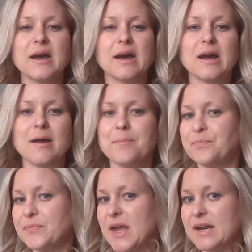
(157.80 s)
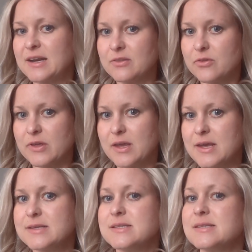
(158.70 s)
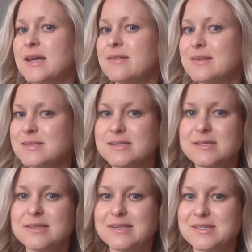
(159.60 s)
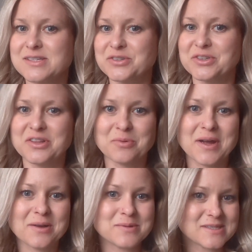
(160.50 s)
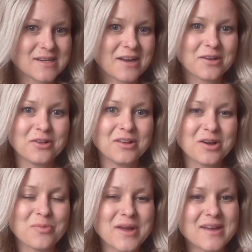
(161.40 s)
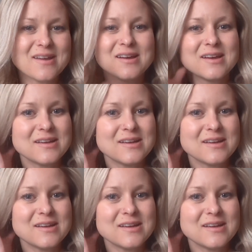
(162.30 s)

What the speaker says: And another thing is that this isn't necessarily the way I would style a wig.